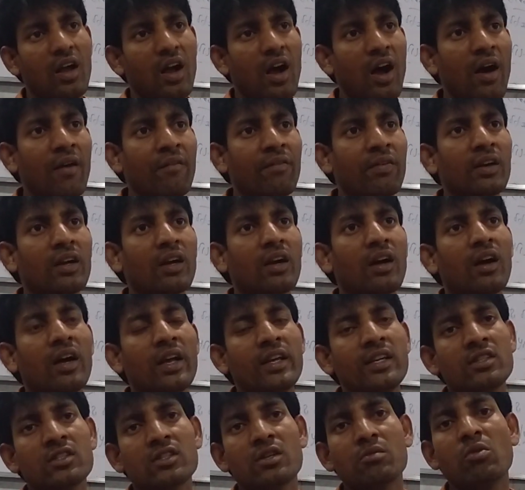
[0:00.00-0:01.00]

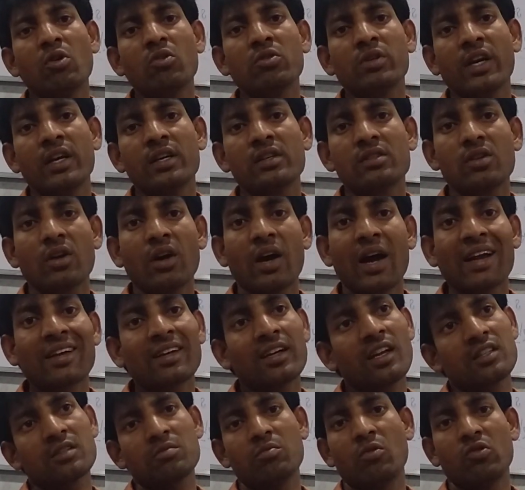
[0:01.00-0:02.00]
highest mountains,
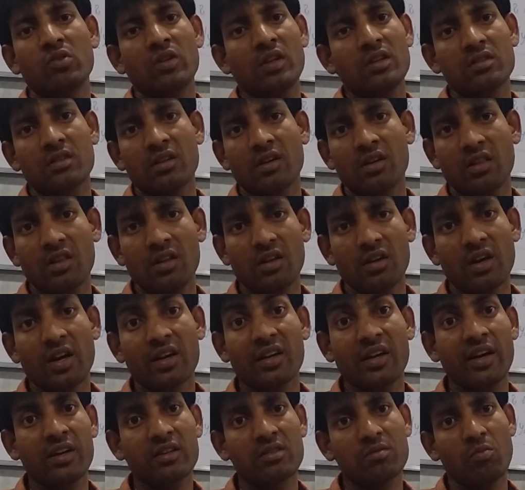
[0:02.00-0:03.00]
Atlas mountains are there.
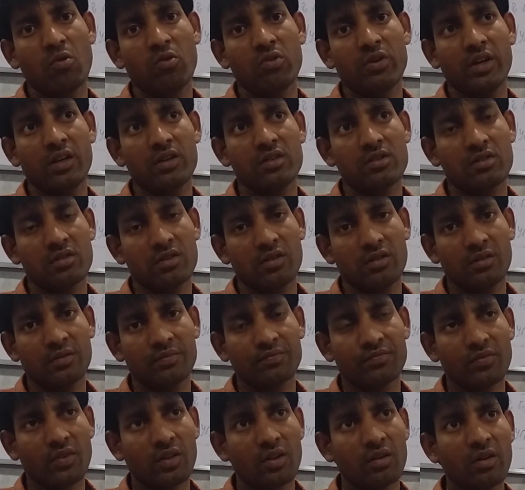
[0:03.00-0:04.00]
Atlas mountains.
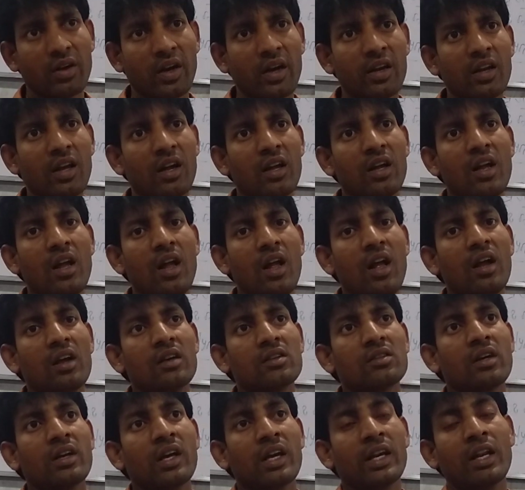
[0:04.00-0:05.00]
Okay, na?
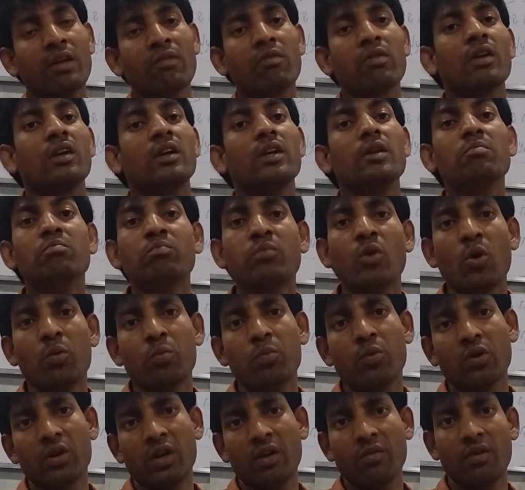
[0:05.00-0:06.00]
River
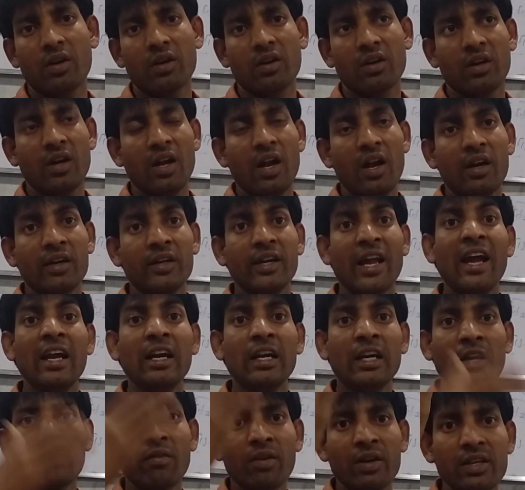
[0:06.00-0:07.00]
Limpopo river.
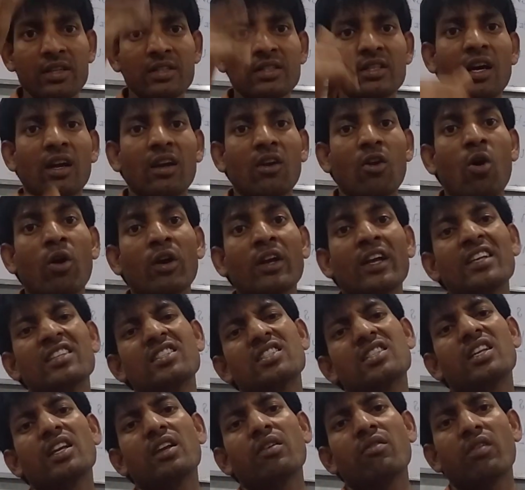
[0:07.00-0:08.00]
Nile river is the
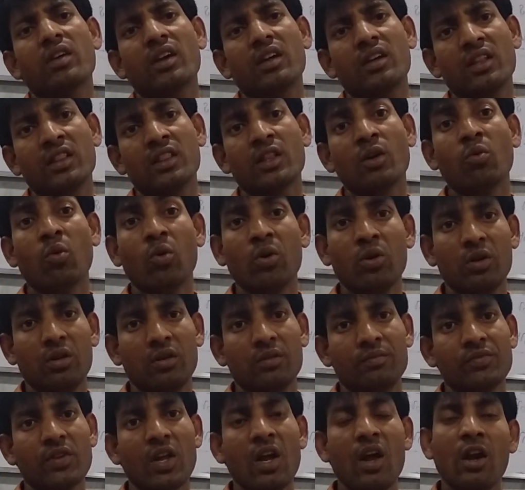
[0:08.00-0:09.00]
longest river in the world.
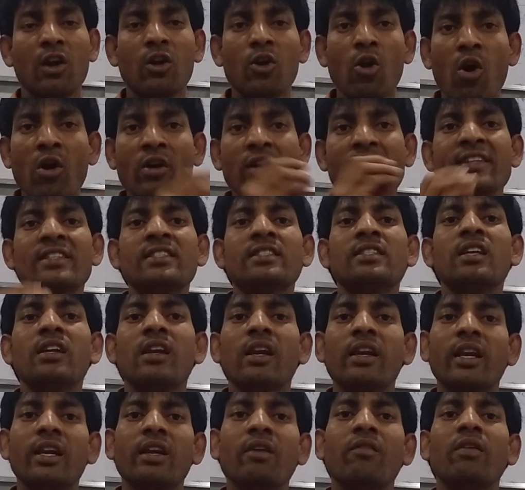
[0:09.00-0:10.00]
Longest
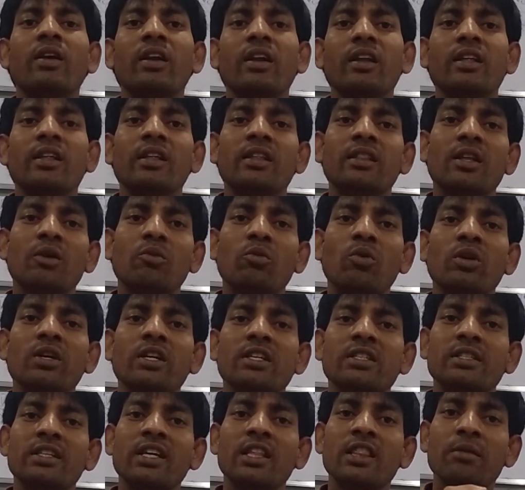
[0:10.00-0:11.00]
river in the world
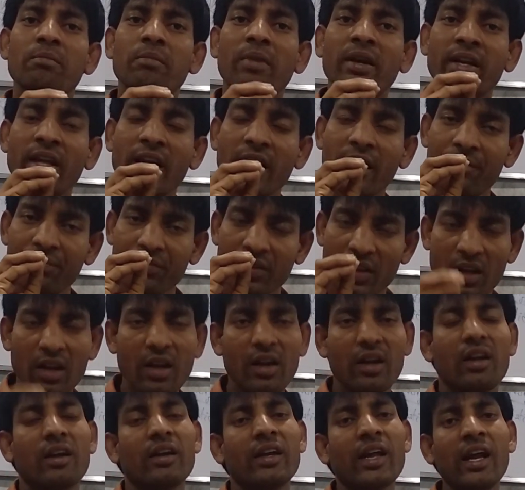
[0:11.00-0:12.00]
is nothing but a
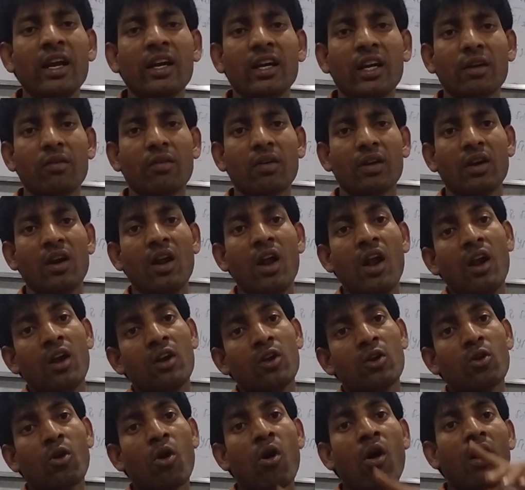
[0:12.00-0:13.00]
Nile river.
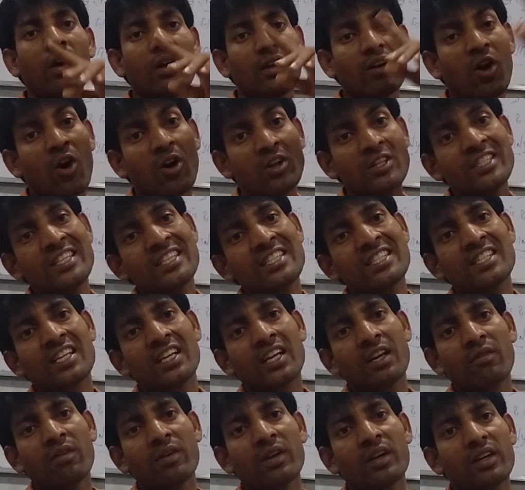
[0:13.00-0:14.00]
Largest
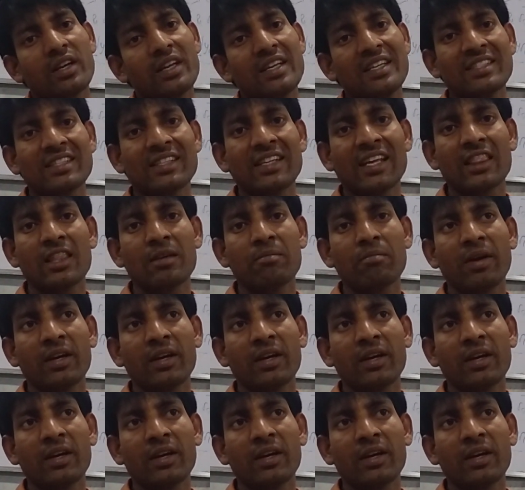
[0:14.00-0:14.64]
river is nothing